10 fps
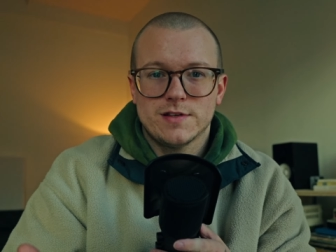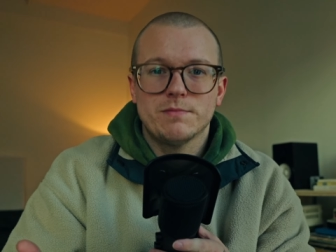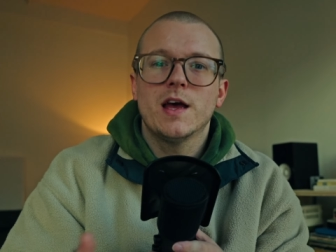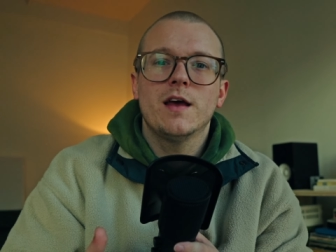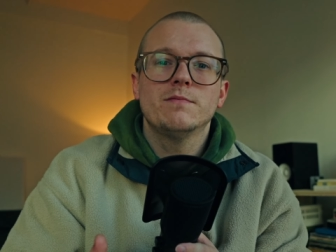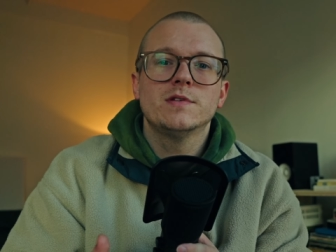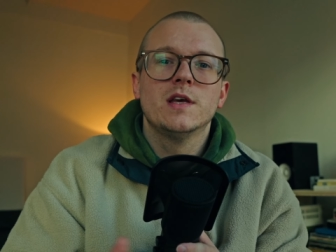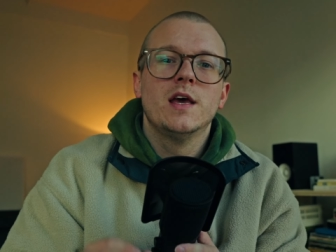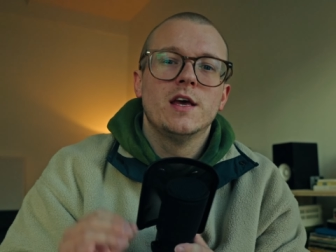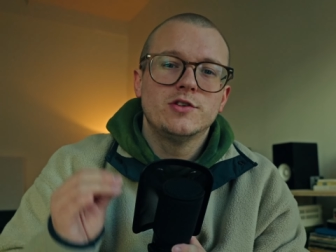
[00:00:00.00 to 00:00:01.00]
Sometimes
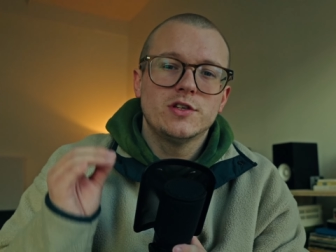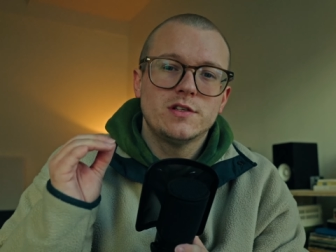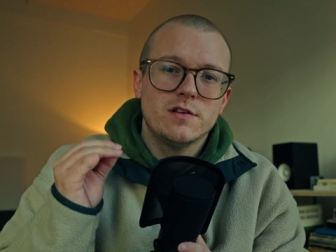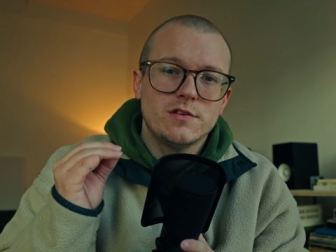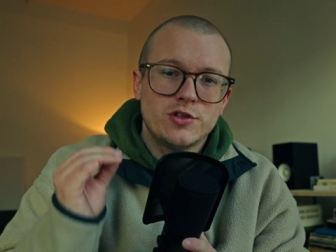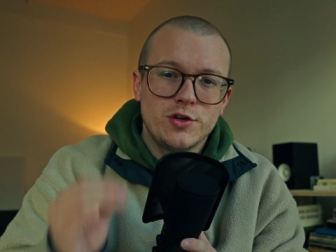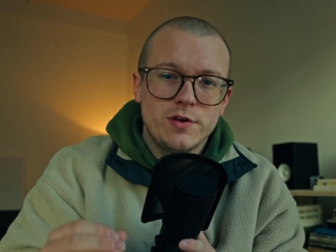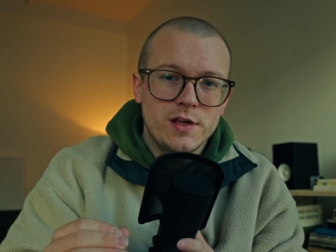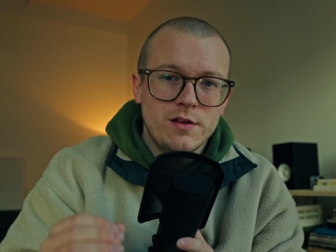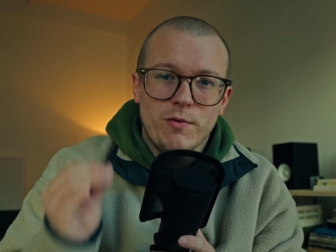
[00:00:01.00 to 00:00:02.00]
just
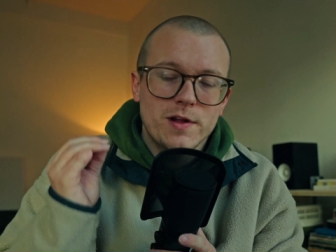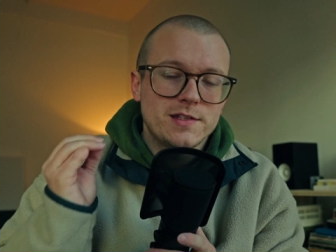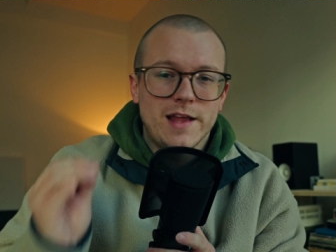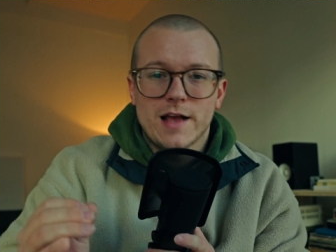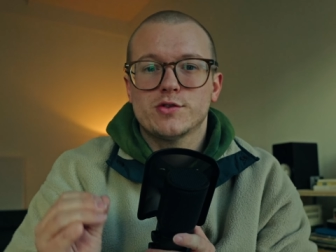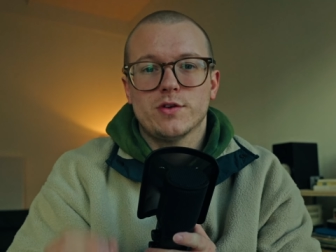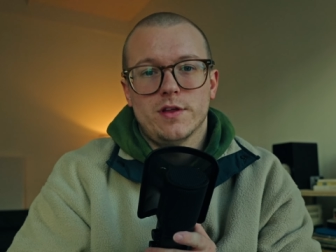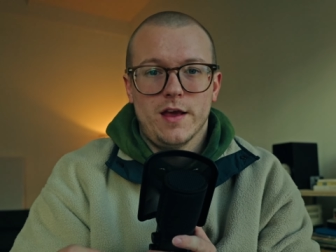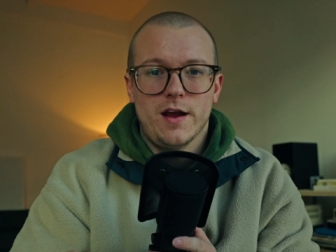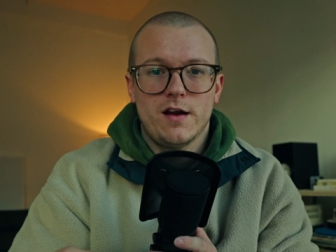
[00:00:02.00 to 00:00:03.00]
shooting what's
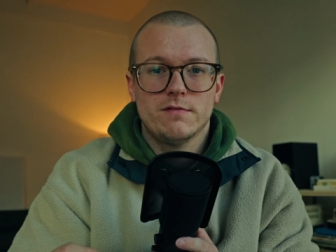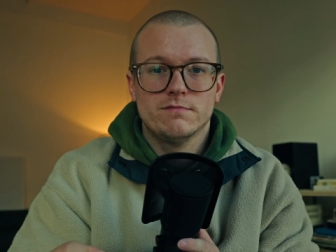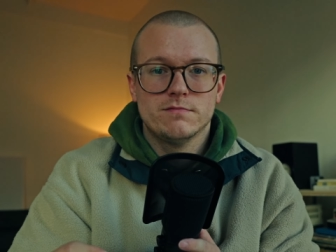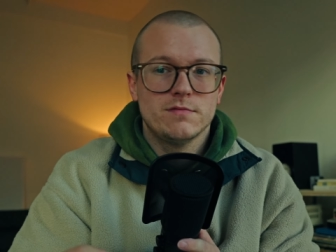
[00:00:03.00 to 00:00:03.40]
naturally there